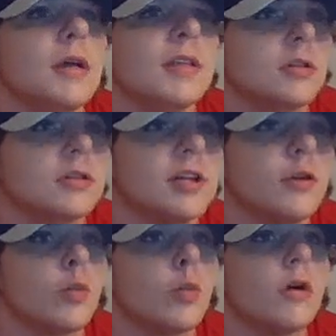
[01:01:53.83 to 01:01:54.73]
is
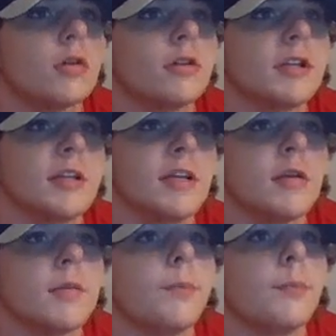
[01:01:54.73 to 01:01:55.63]
goaltender Will
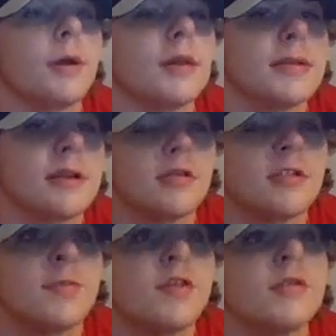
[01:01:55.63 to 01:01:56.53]
Cranley by the St.
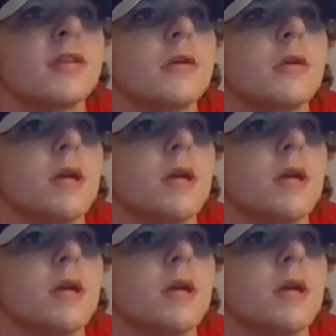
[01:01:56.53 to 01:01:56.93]
Louis Blues.